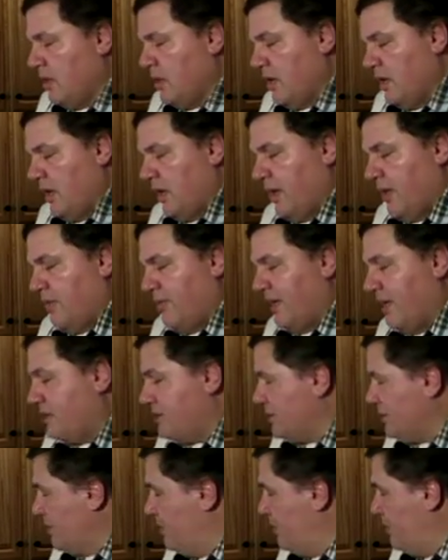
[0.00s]
And
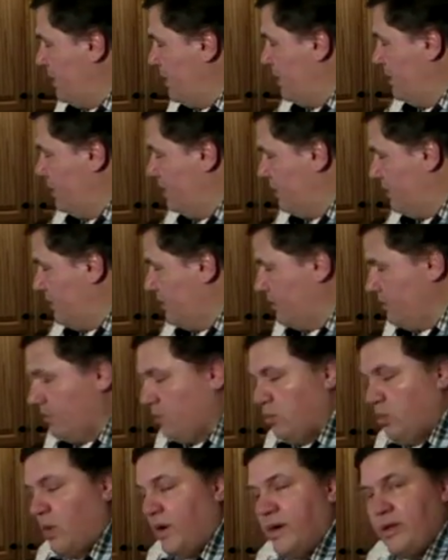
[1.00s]
that's going to be
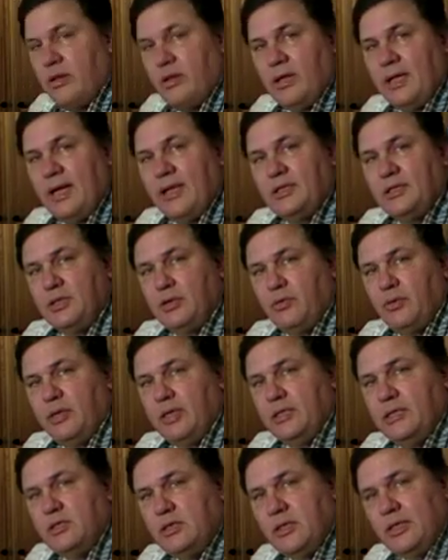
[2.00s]
one of the last
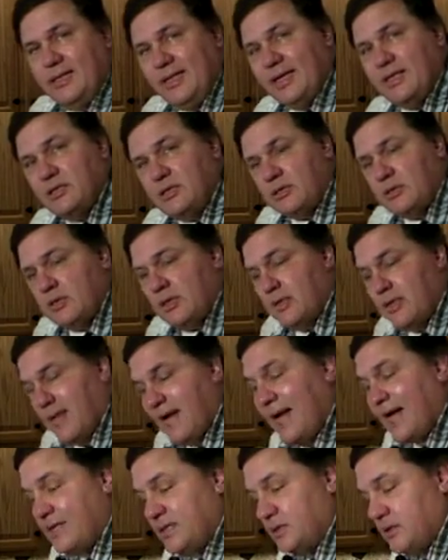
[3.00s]
ingredients. And
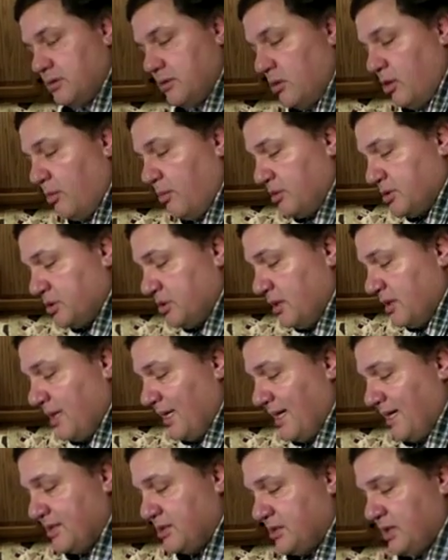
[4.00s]
almost the
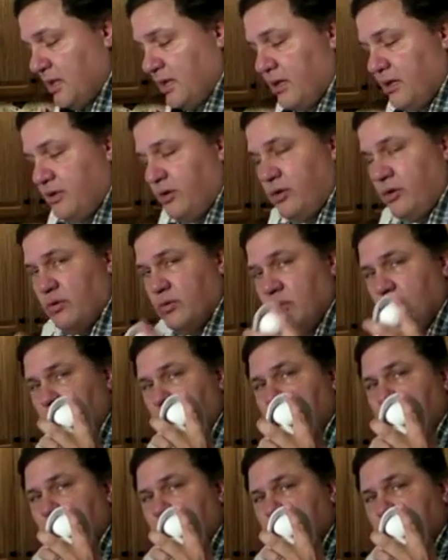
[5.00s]
last thing I do
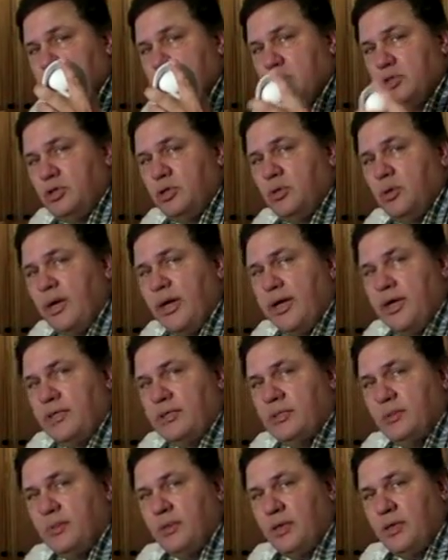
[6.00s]
is 2 eggs.
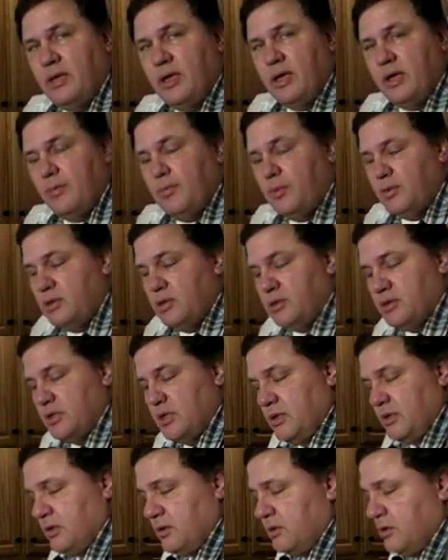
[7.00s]
I'm going to take and put those in
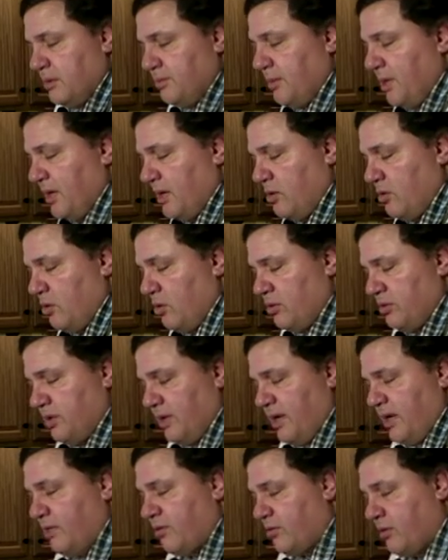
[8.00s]
there to make it hold
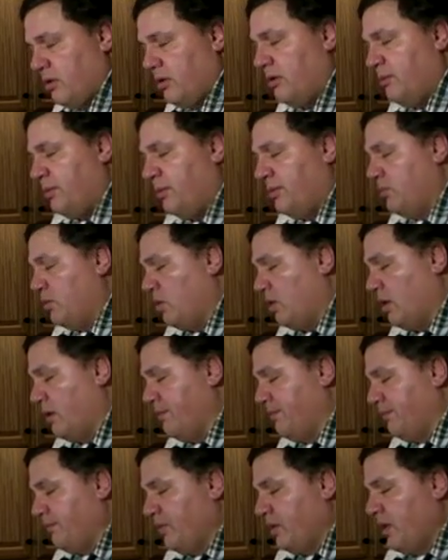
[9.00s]
together a little bit more.
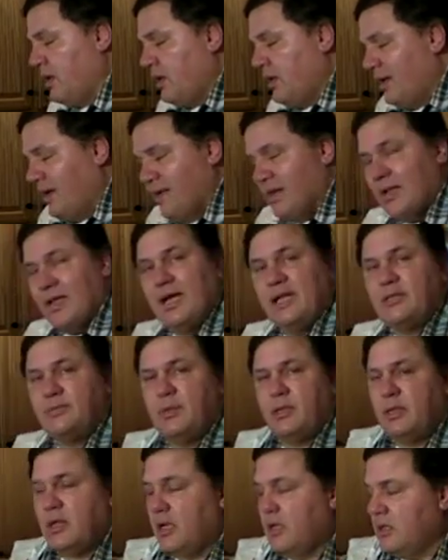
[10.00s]
And last
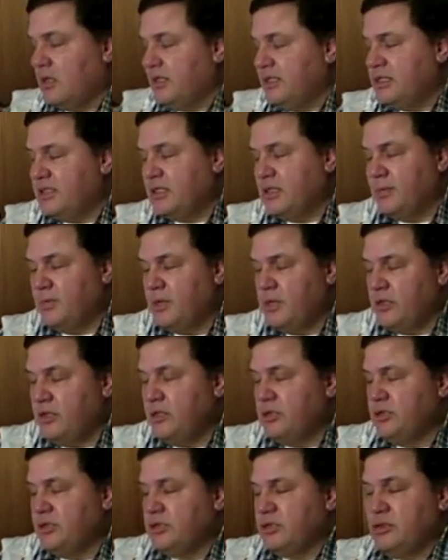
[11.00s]
but not least, I'm going to
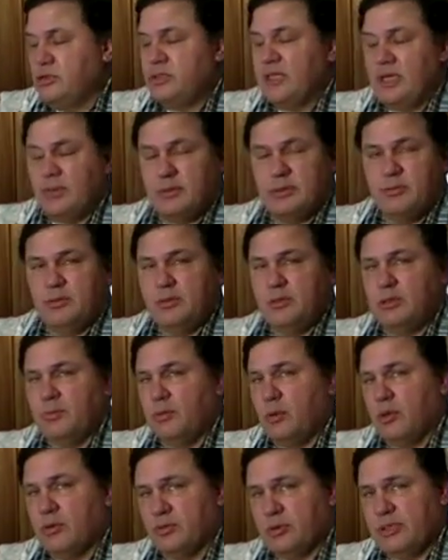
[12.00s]
use 2 tablespoons of
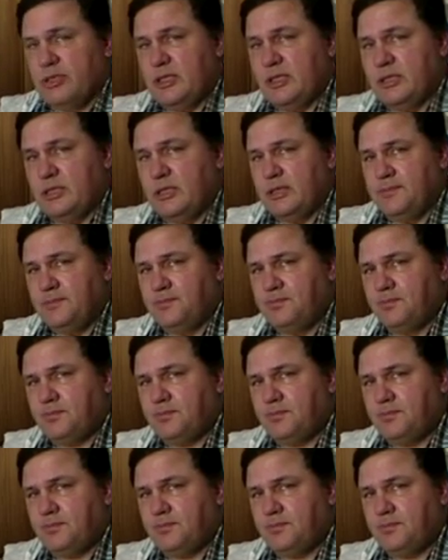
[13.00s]
poultry seasoning.